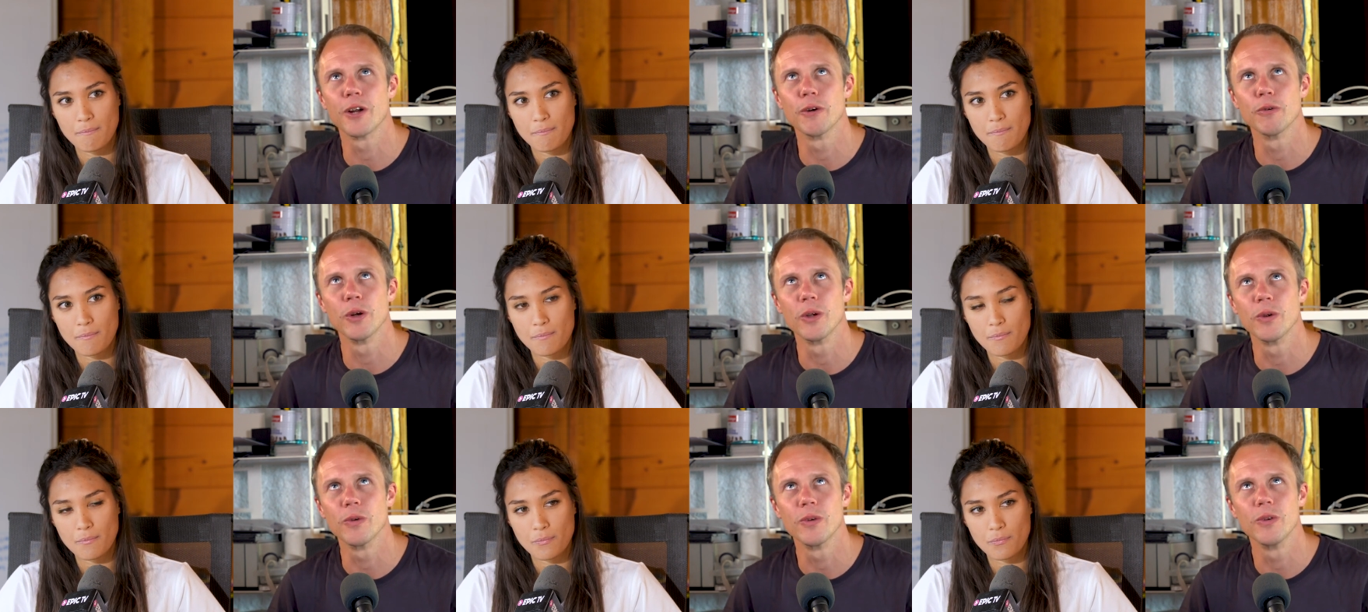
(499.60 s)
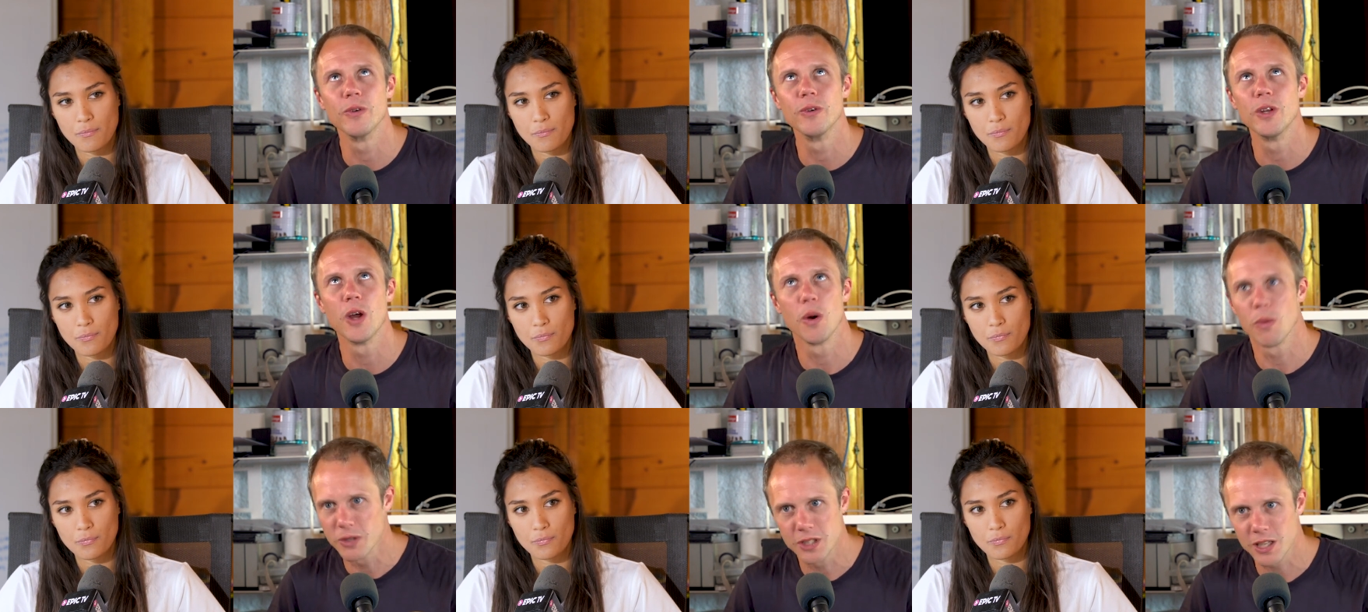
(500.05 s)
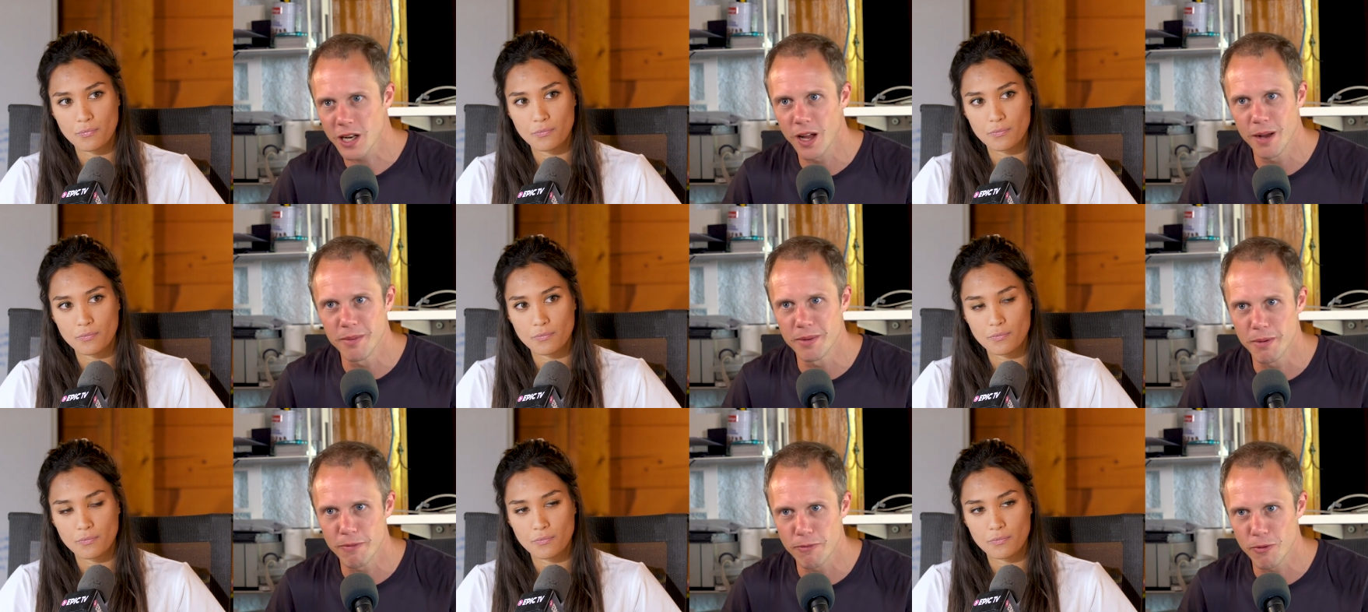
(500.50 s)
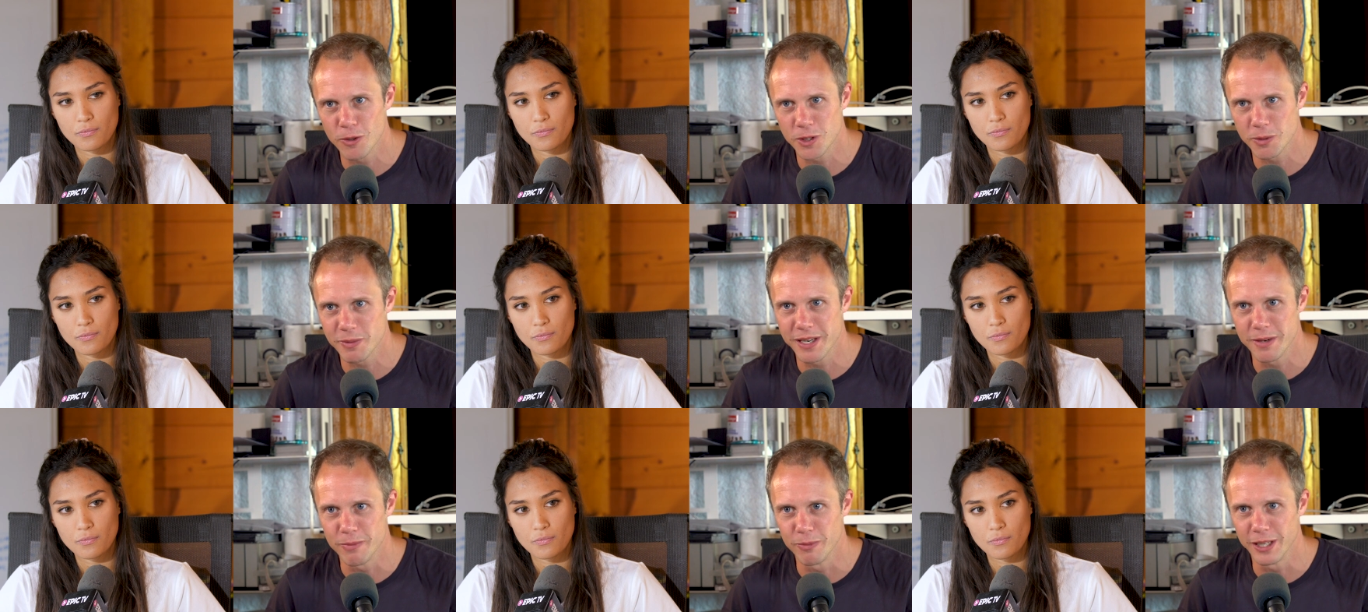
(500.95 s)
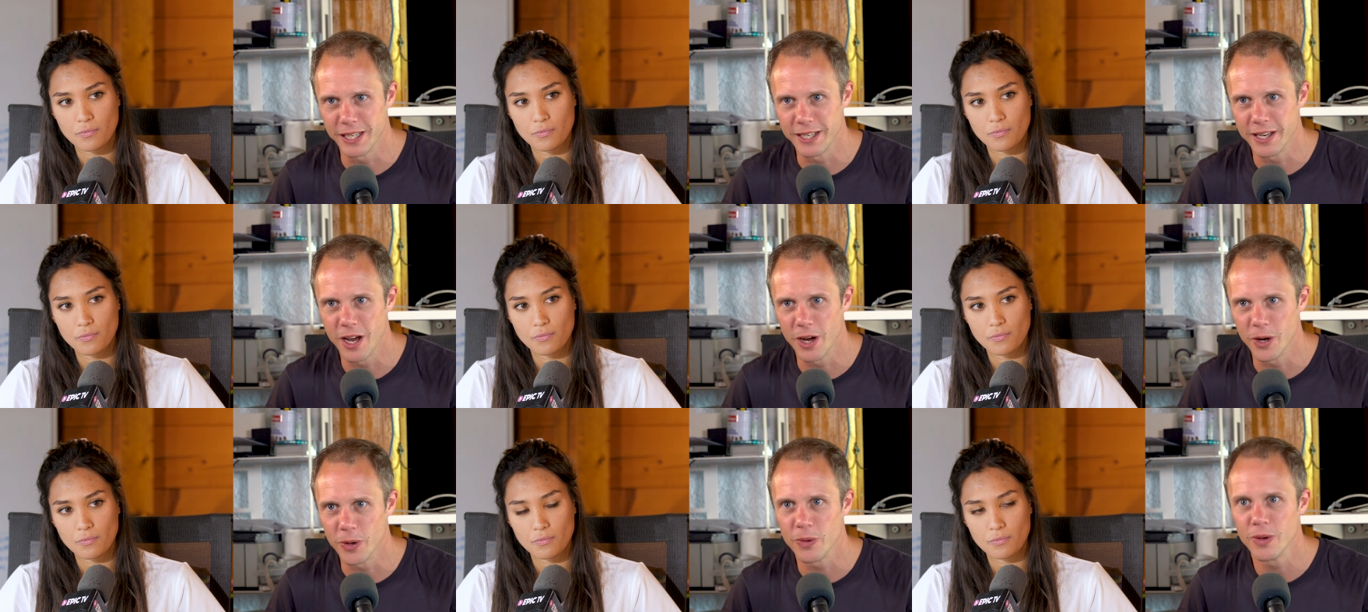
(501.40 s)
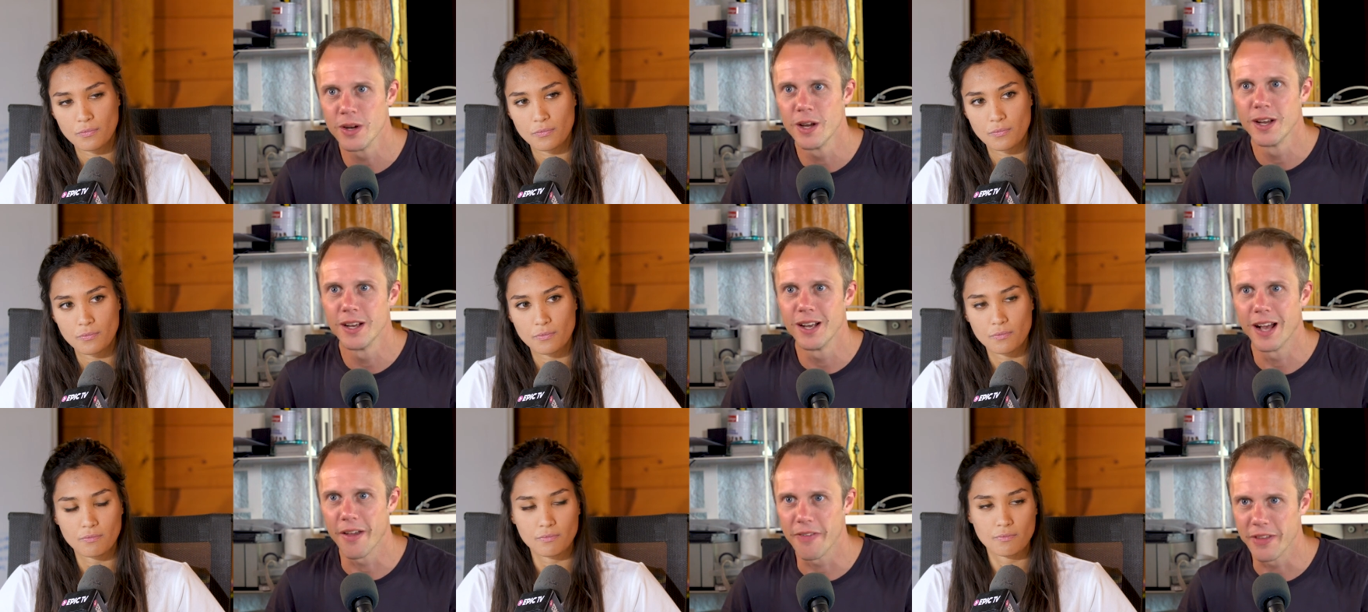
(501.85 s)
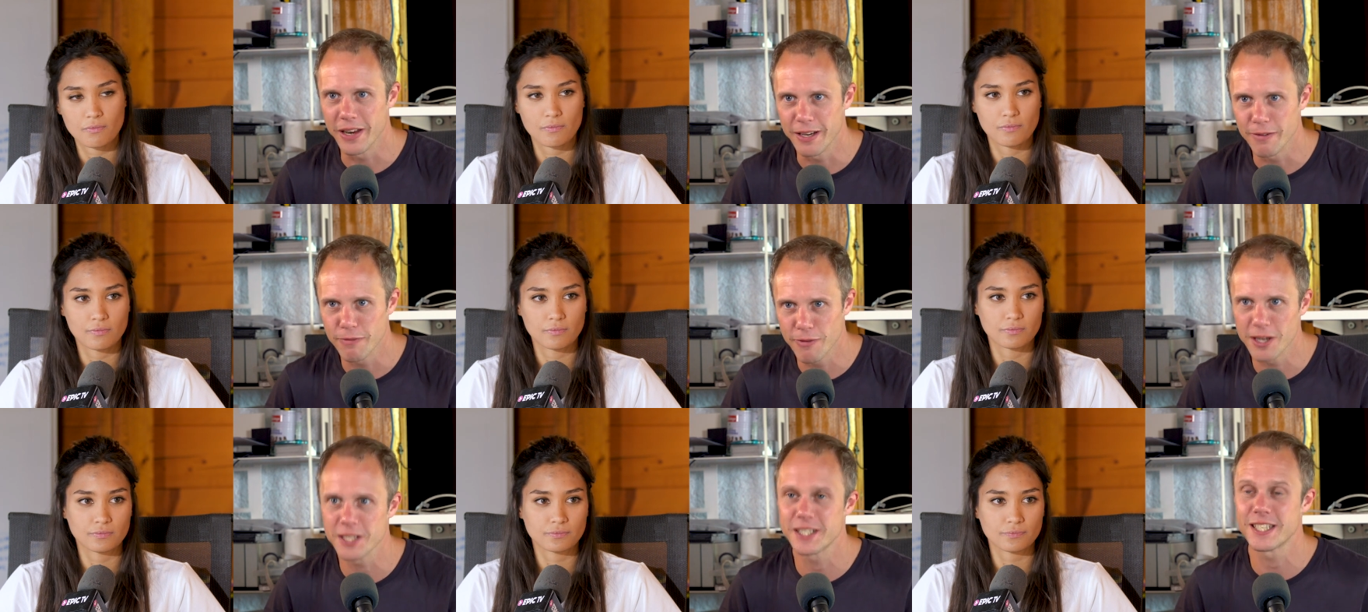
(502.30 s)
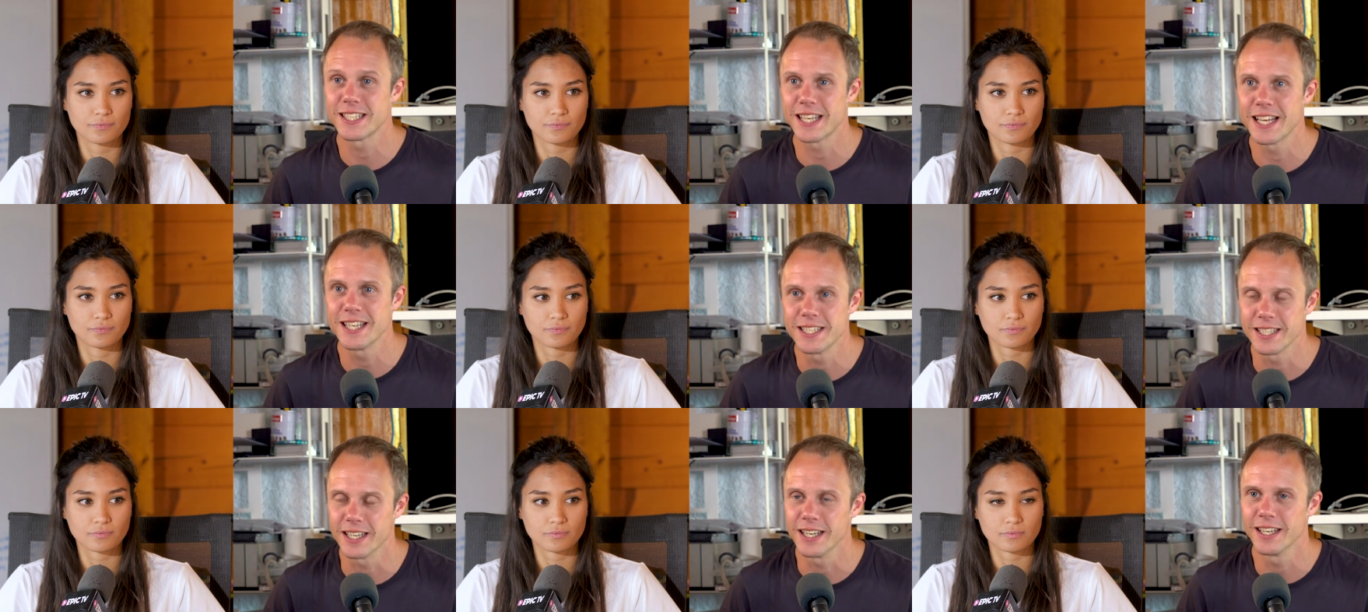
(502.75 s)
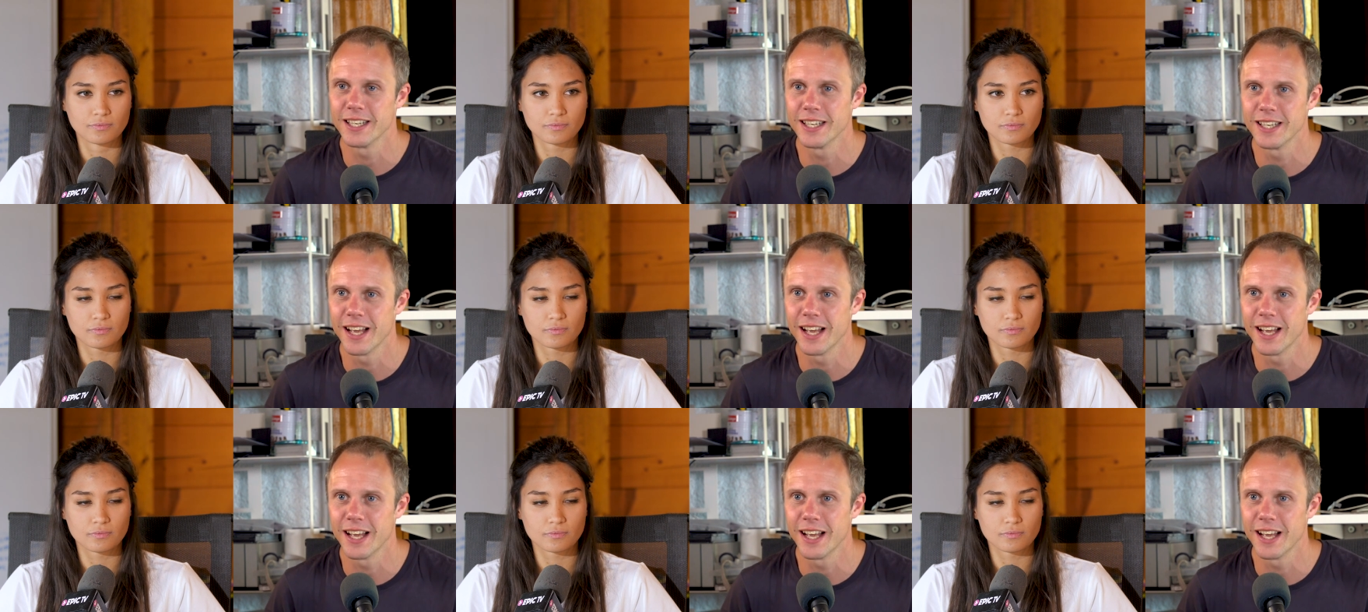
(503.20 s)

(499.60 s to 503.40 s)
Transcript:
Speaker 1: at a route. No one's climbed it before, so he didn't really know. And then he first ascends it,